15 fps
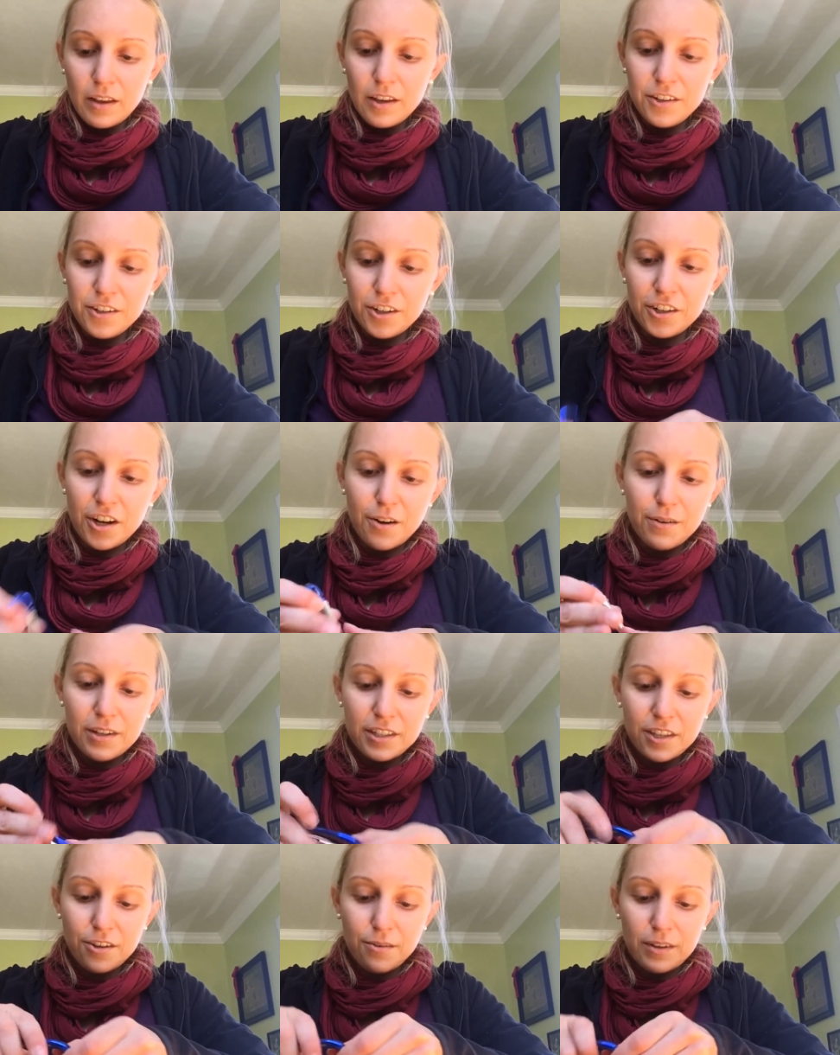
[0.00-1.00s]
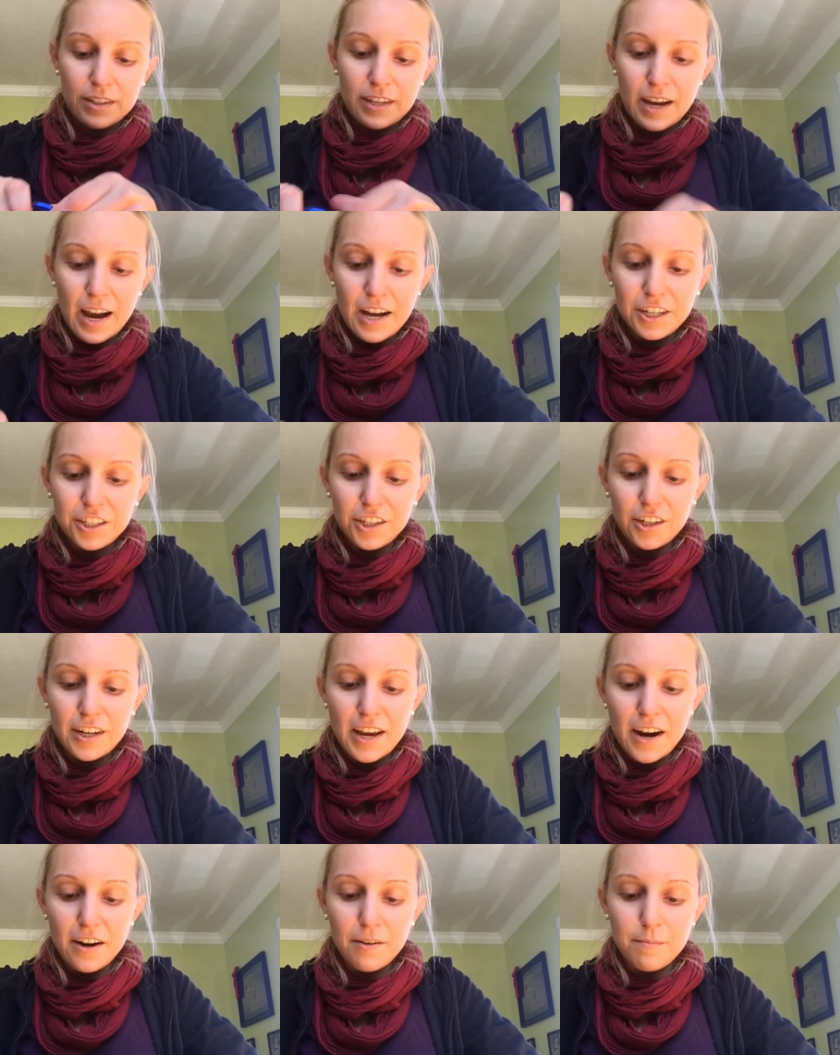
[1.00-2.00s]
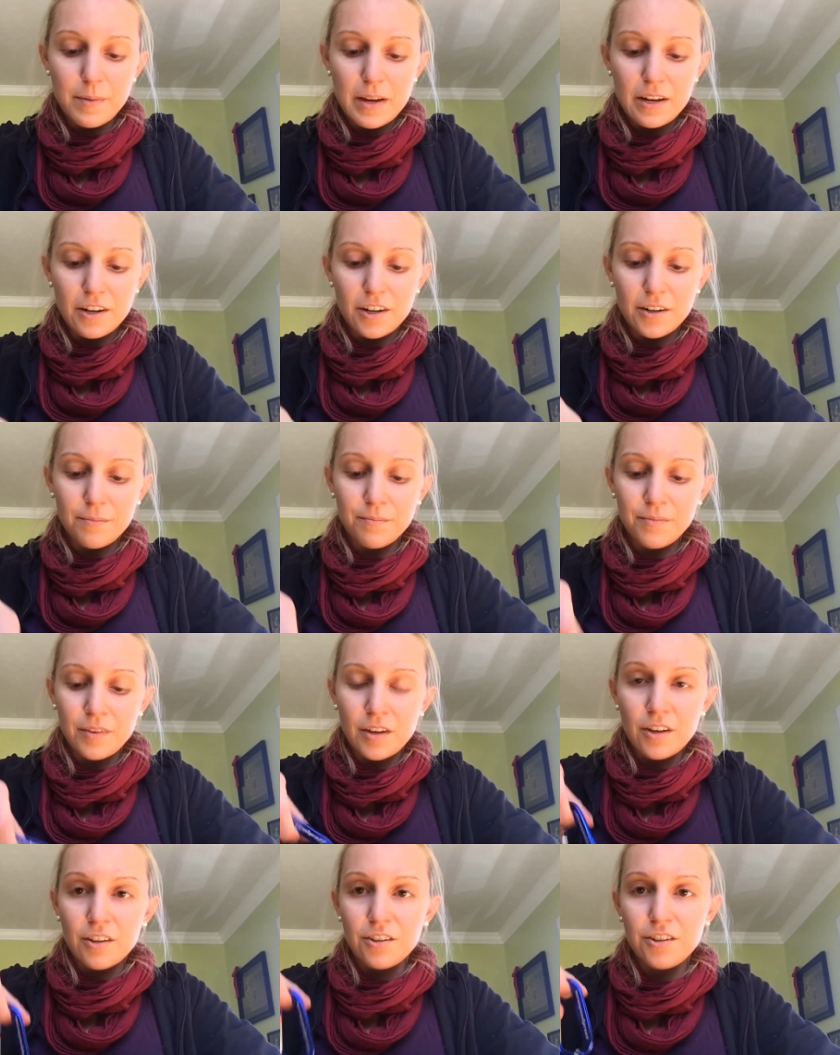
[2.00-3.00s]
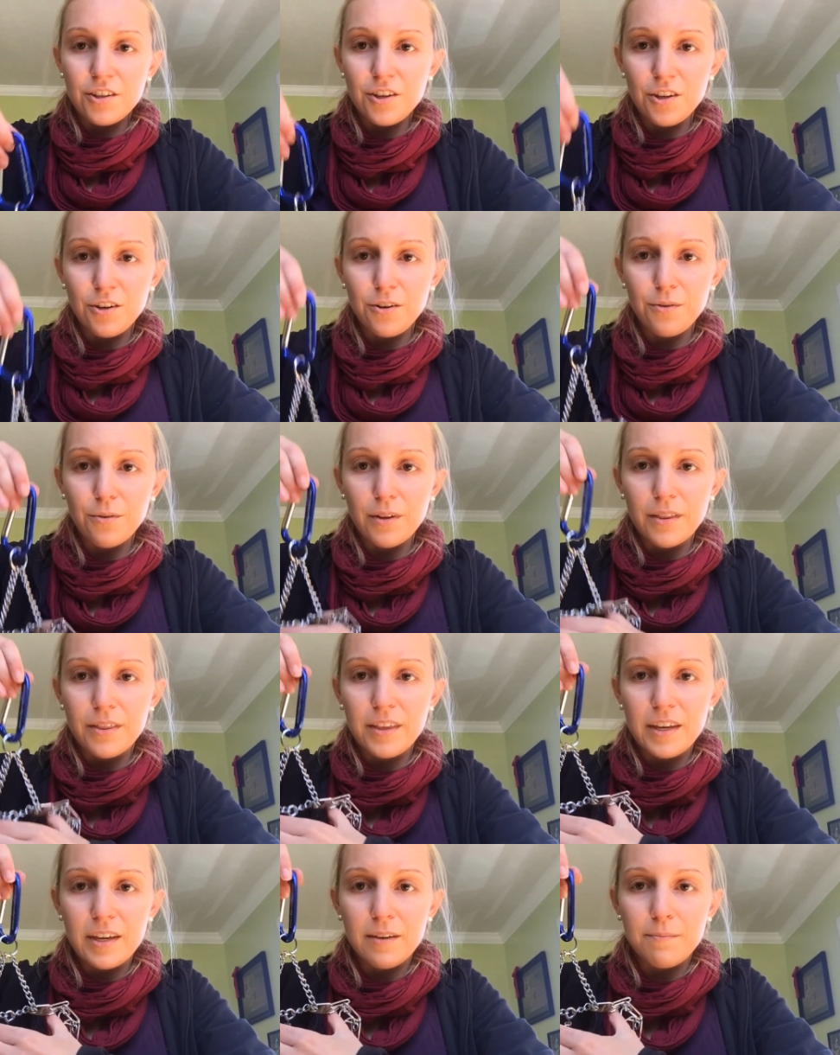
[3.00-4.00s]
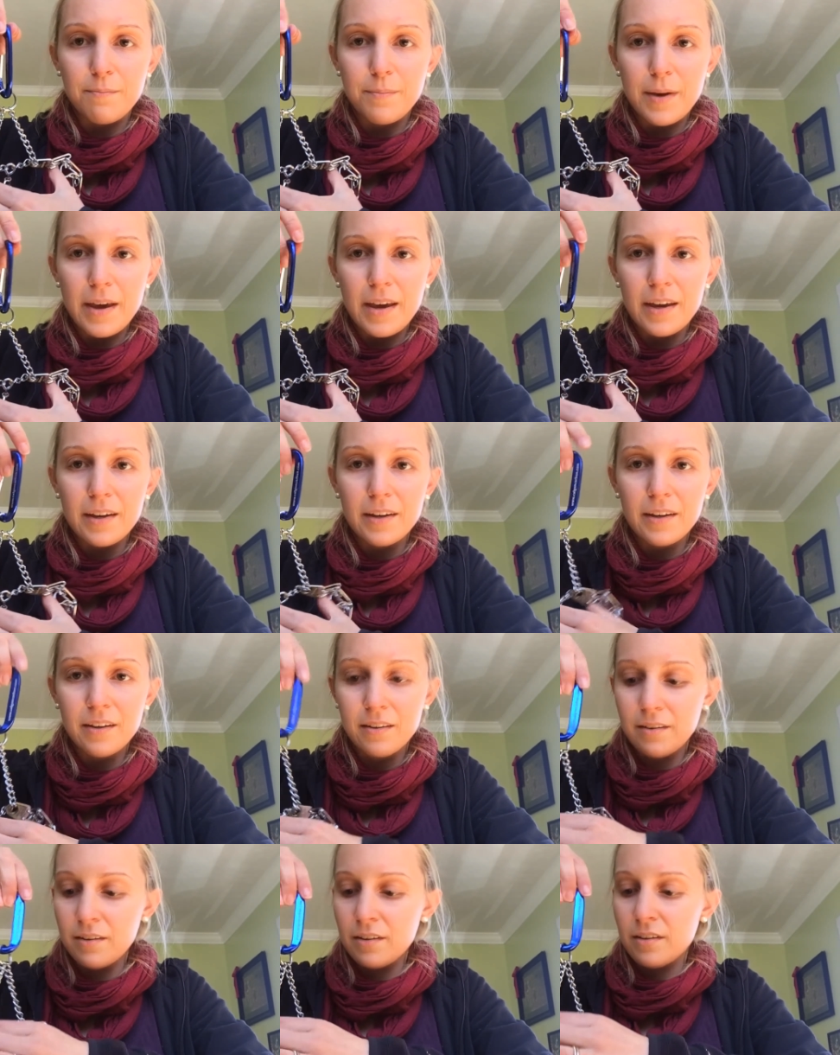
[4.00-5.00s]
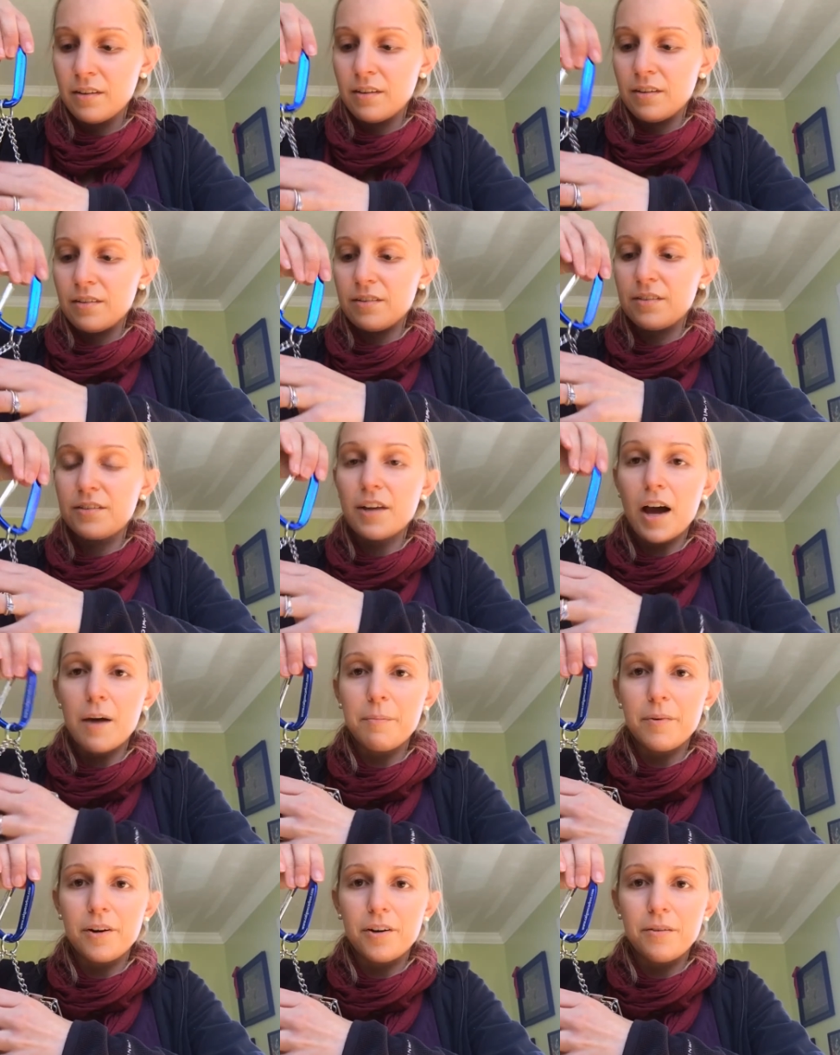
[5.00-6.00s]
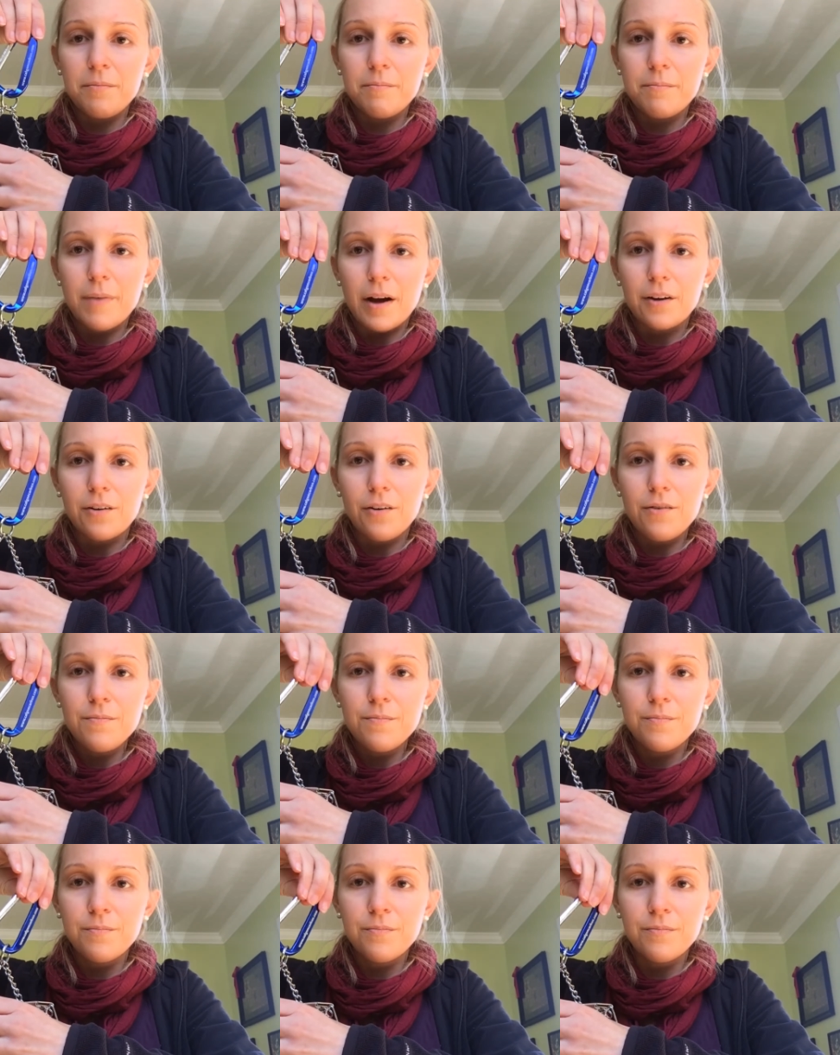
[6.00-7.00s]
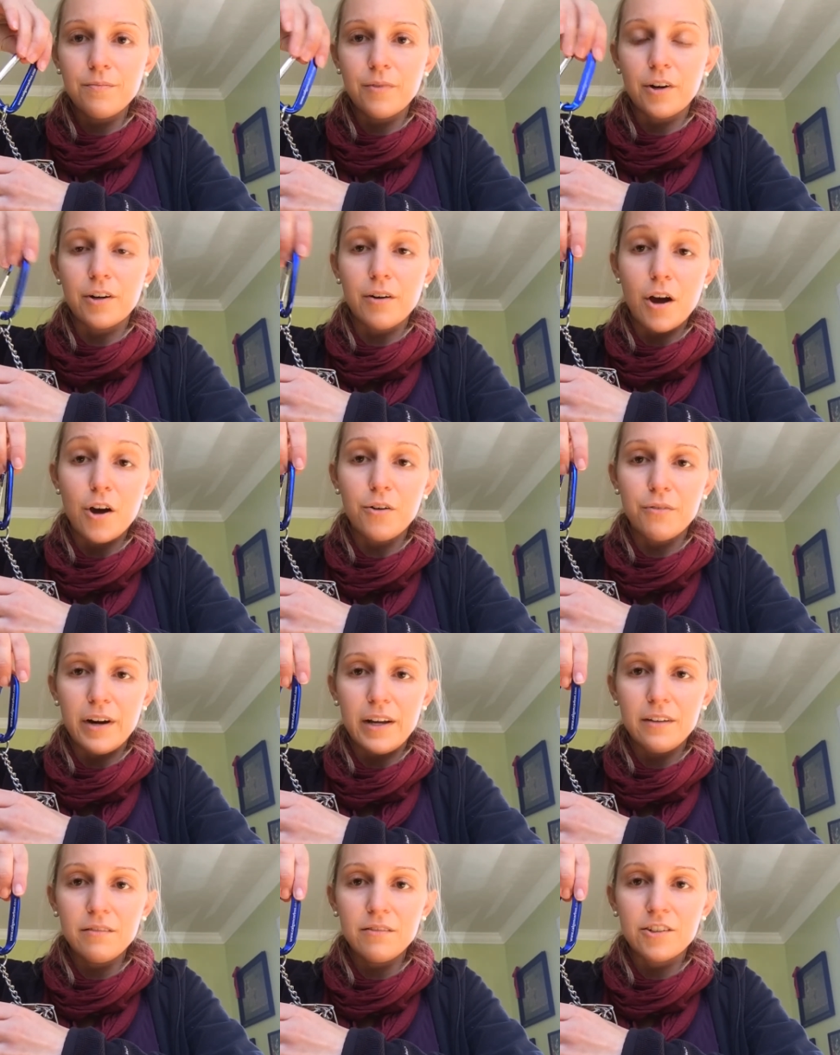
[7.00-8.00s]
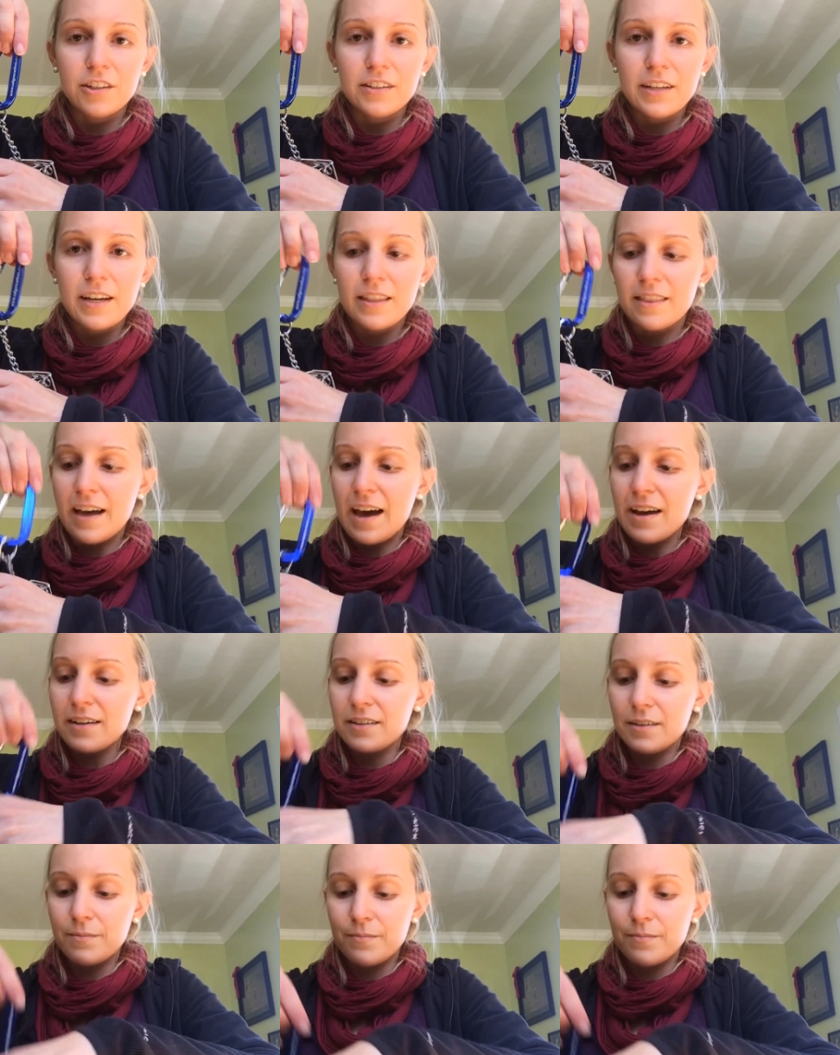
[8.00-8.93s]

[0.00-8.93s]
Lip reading: is you're going to attach your carabiner to the big stopper buckle, or O-ring, just like that.